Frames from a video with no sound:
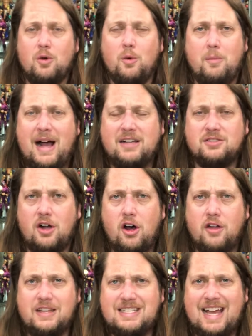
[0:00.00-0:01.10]
We're unboxing
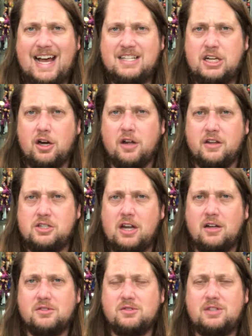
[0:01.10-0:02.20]
all these guys here on the
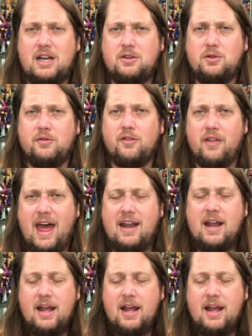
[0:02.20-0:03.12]
channel, so stay tuned for that.